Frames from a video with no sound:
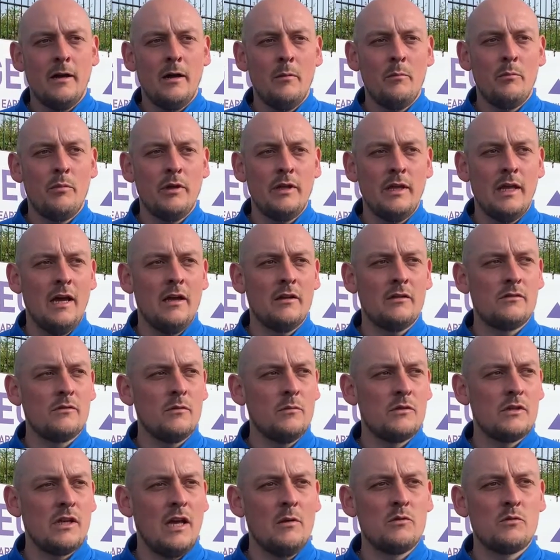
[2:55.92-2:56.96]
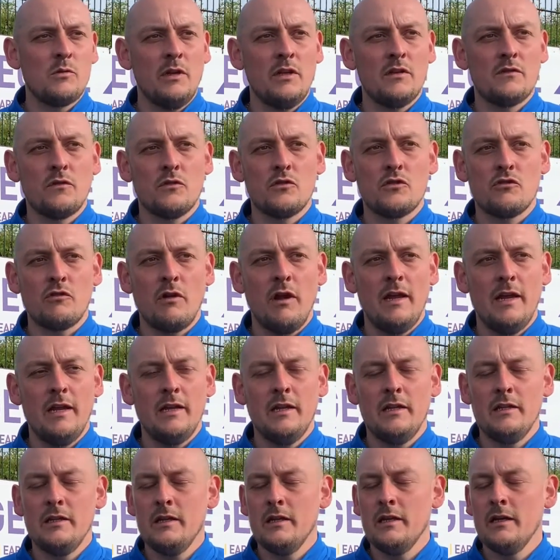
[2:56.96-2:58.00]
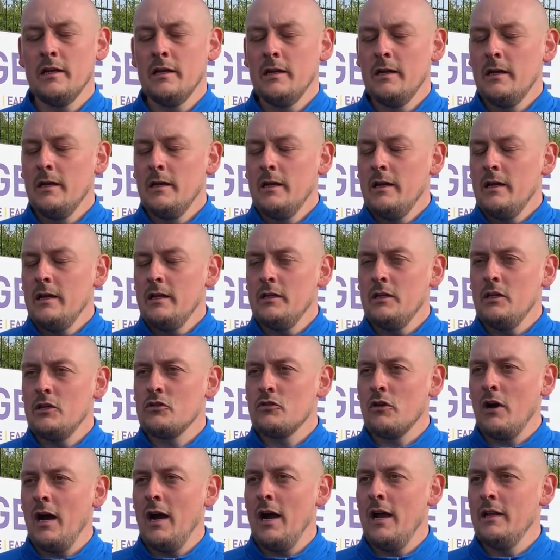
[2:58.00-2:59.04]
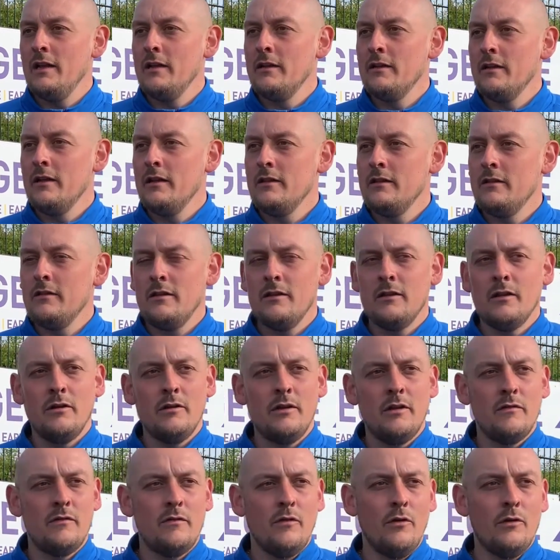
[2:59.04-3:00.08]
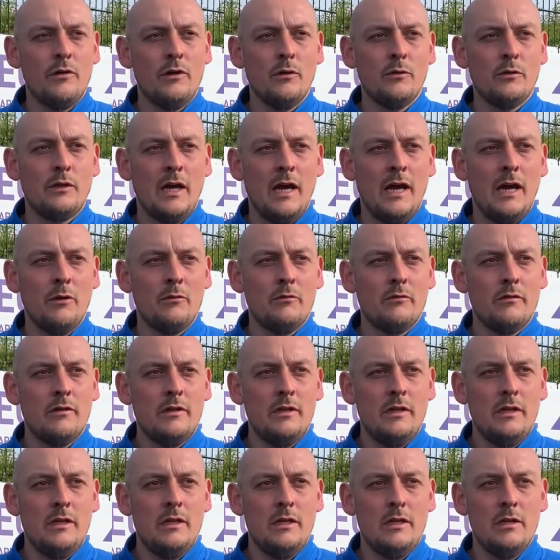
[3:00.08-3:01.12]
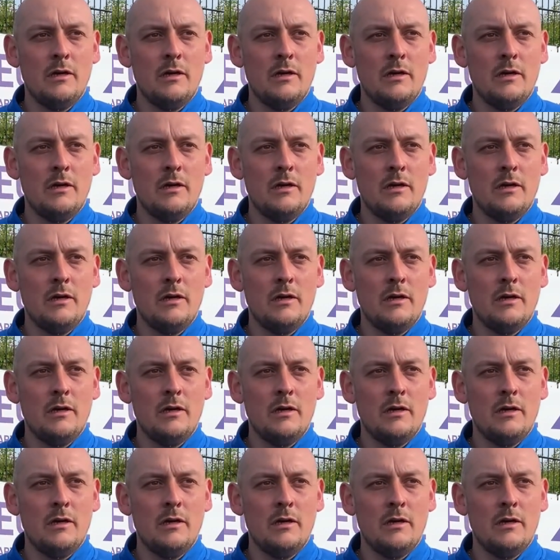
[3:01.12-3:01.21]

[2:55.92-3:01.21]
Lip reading: But yeah, sometimes when it's frustrating and you're trying and you know you're 4-0 down, you